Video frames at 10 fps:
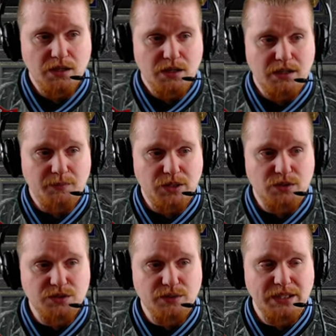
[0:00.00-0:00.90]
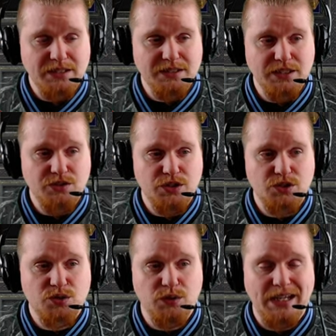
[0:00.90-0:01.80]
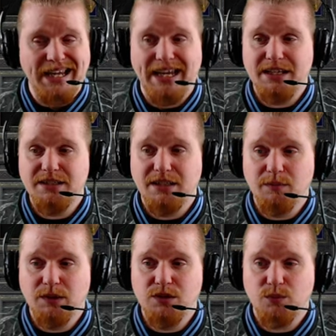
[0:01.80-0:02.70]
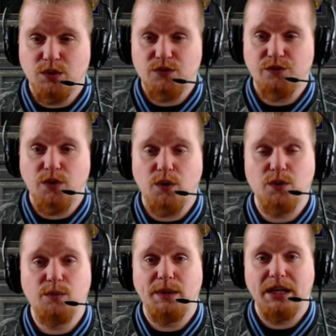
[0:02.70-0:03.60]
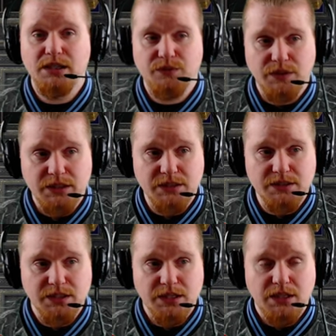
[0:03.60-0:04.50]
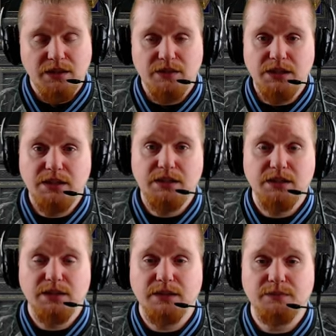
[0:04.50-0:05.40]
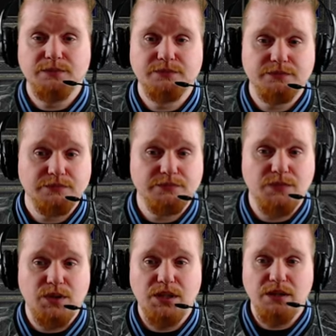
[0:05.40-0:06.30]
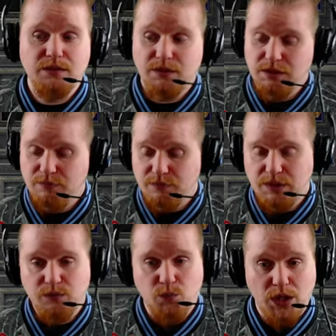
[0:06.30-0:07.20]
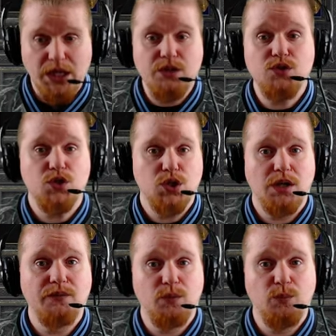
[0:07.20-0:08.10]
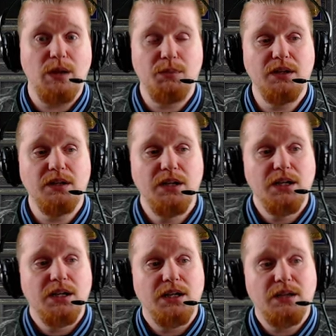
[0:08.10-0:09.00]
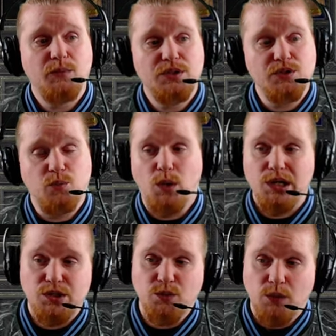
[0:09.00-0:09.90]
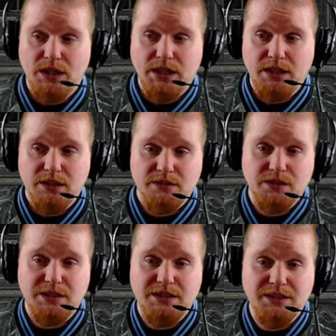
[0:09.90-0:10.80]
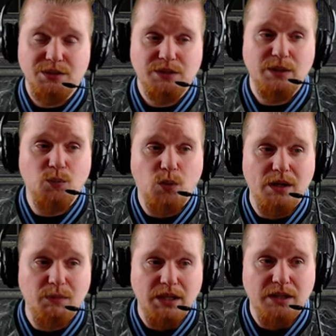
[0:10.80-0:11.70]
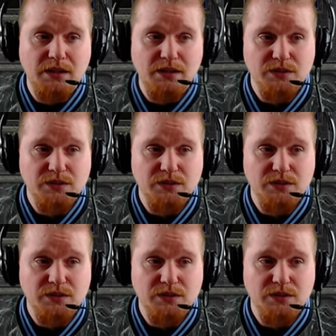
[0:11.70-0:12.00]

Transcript: Um, it also has an additional added damage, which further magnifies the um, the the the range of the weapon, um, which is one to twenty. So it's literally one min.